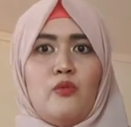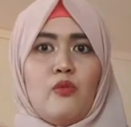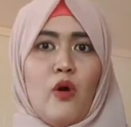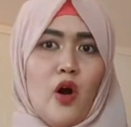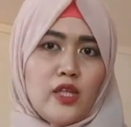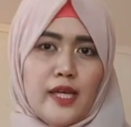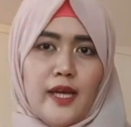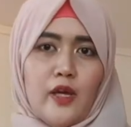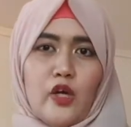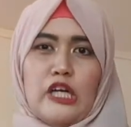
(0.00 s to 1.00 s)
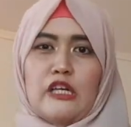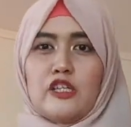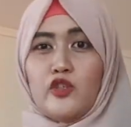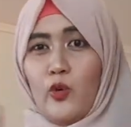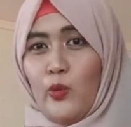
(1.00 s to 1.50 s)
malling or
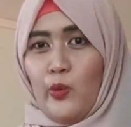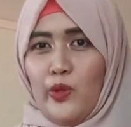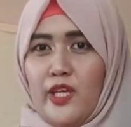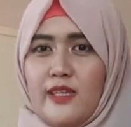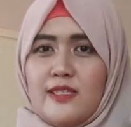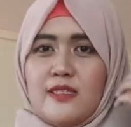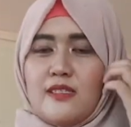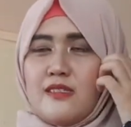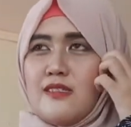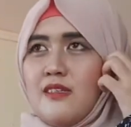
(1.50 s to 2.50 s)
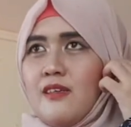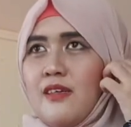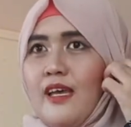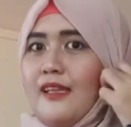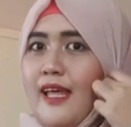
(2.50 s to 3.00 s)
go
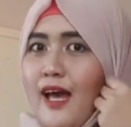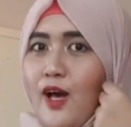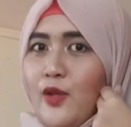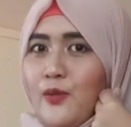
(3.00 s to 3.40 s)
eat out